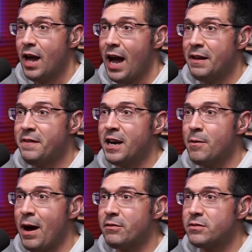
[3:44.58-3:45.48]
And then at
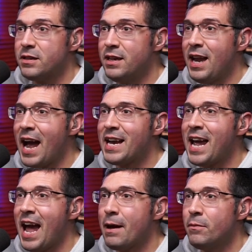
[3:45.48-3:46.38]
about 9
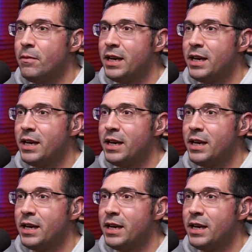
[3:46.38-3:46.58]
a.m.,